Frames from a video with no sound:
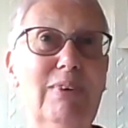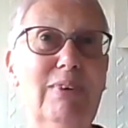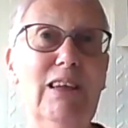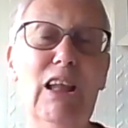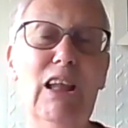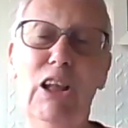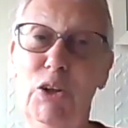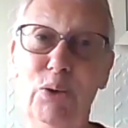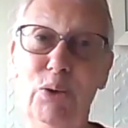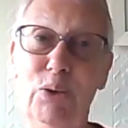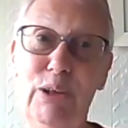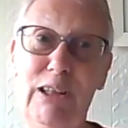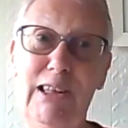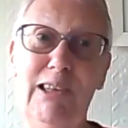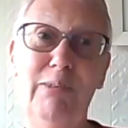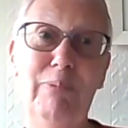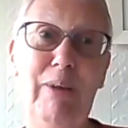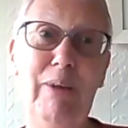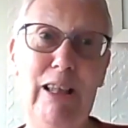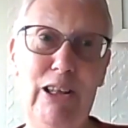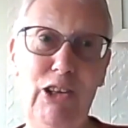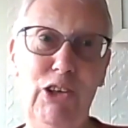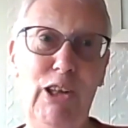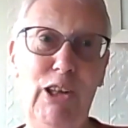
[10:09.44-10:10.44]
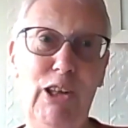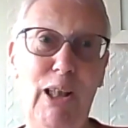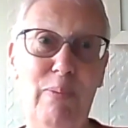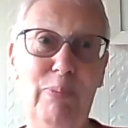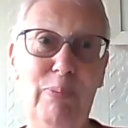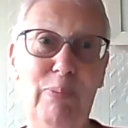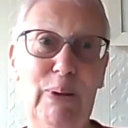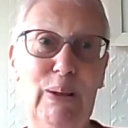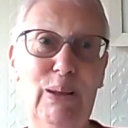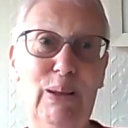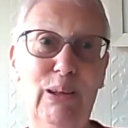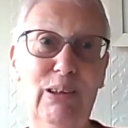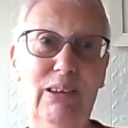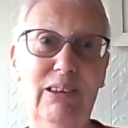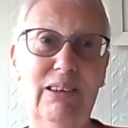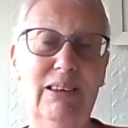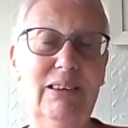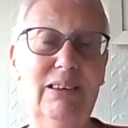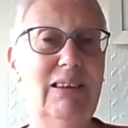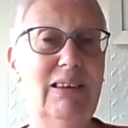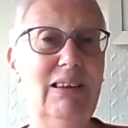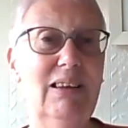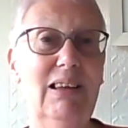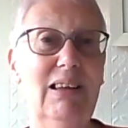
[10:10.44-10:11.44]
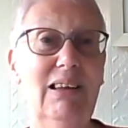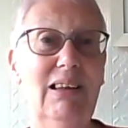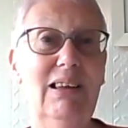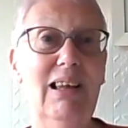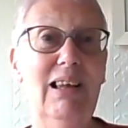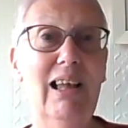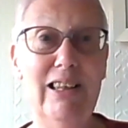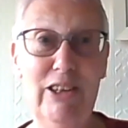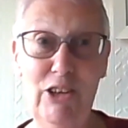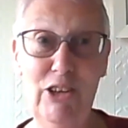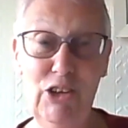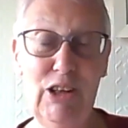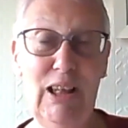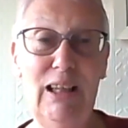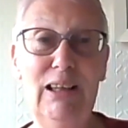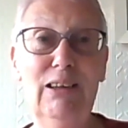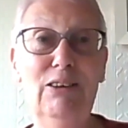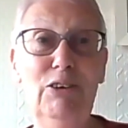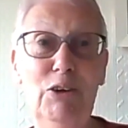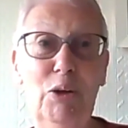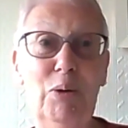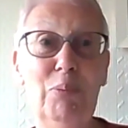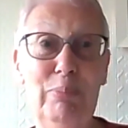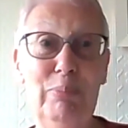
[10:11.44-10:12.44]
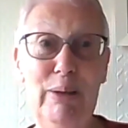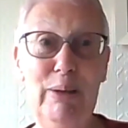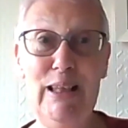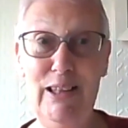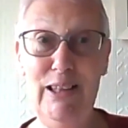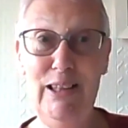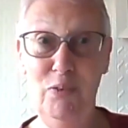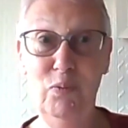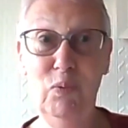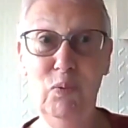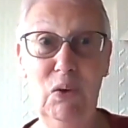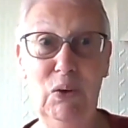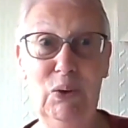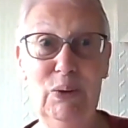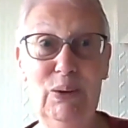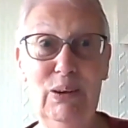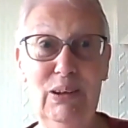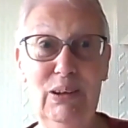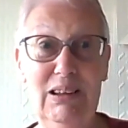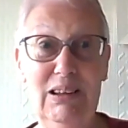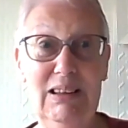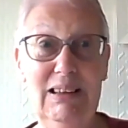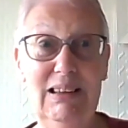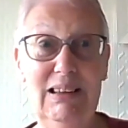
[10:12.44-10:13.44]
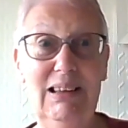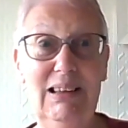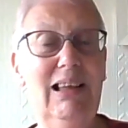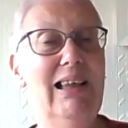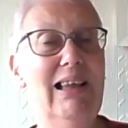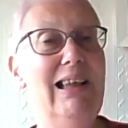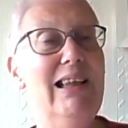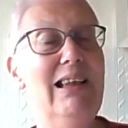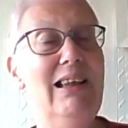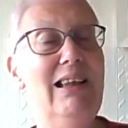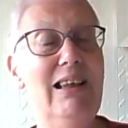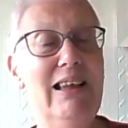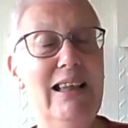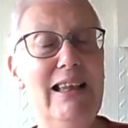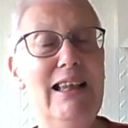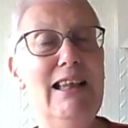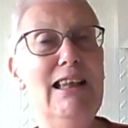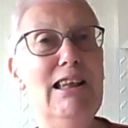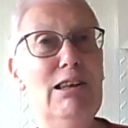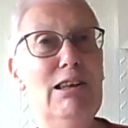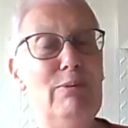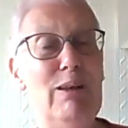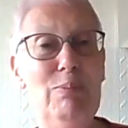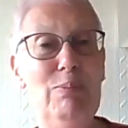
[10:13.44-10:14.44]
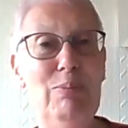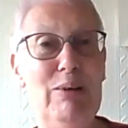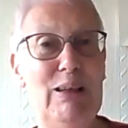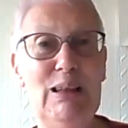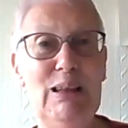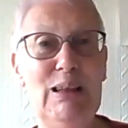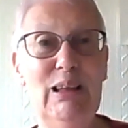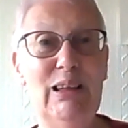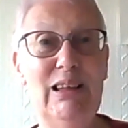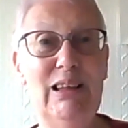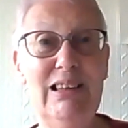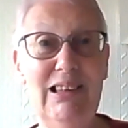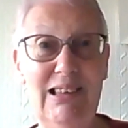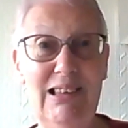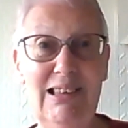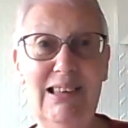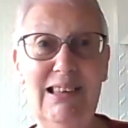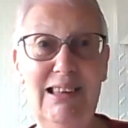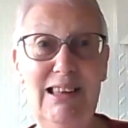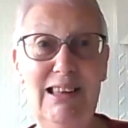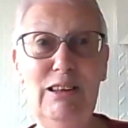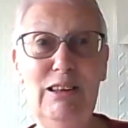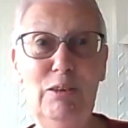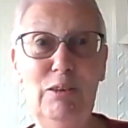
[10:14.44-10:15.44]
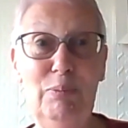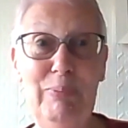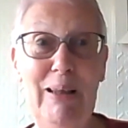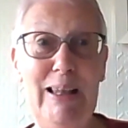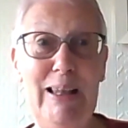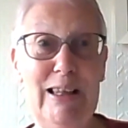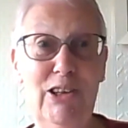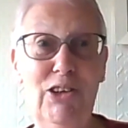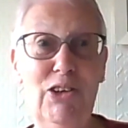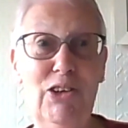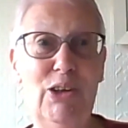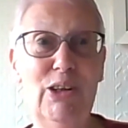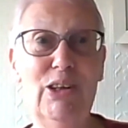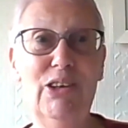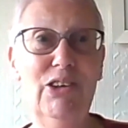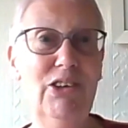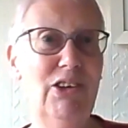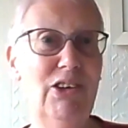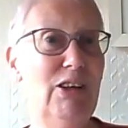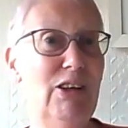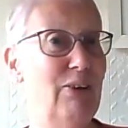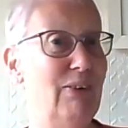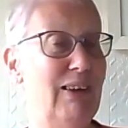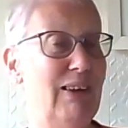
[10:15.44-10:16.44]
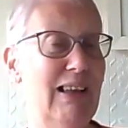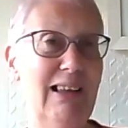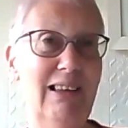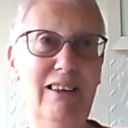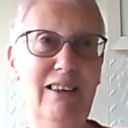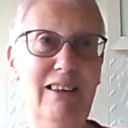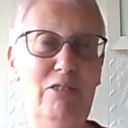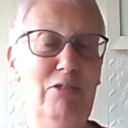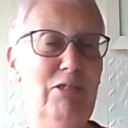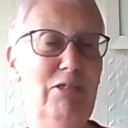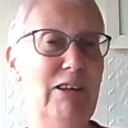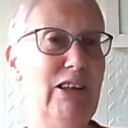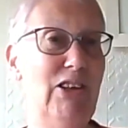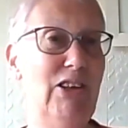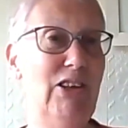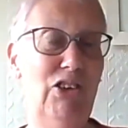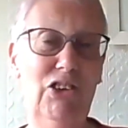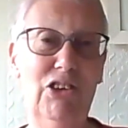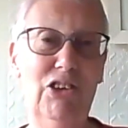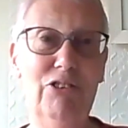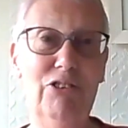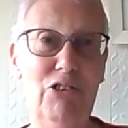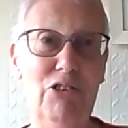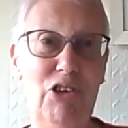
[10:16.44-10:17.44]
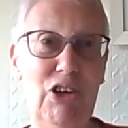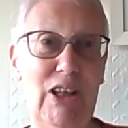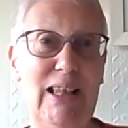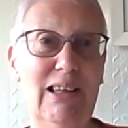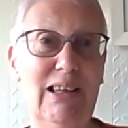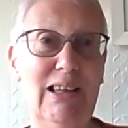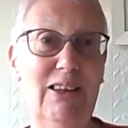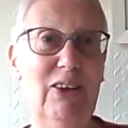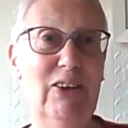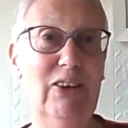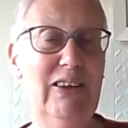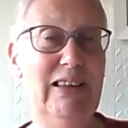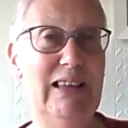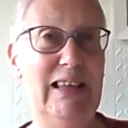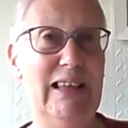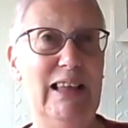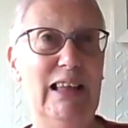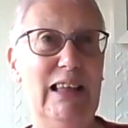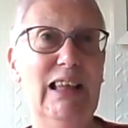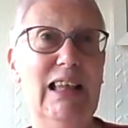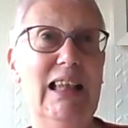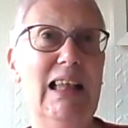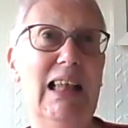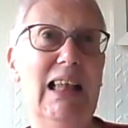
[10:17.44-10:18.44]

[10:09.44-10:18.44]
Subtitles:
The Lord is my shepherd, I shall not be in want. He leads me beside still pastures, that lovely gentle thing.